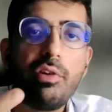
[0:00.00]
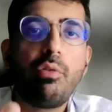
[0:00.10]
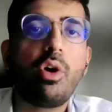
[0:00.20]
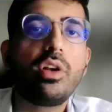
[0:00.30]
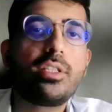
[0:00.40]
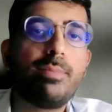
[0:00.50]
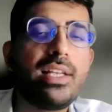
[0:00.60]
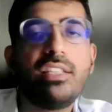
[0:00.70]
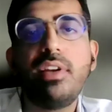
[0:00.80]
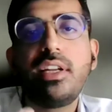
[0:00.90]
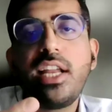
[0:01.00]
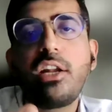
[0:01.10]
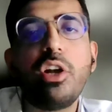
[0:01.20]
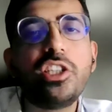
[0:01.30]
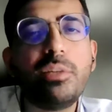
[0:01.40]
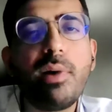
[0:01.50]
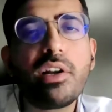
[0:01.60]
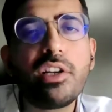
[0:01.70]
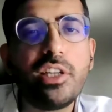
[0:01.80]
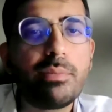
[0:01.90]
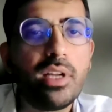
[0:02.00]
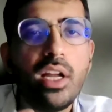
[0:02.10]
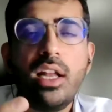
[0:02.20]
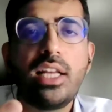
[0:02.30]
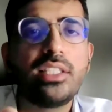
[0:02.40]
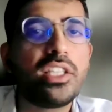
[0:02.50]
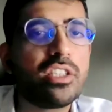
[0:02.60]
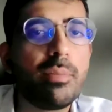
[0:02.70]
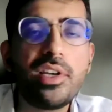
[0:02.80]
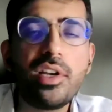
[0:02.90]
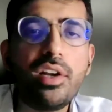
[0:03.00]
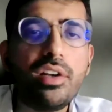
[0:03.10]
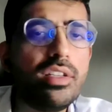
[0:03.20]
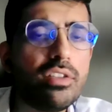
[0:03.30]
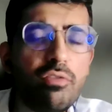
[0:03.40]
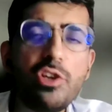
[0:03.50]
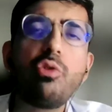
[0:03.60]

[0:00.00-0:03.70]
If you want specific technology partnerships as a system integrator,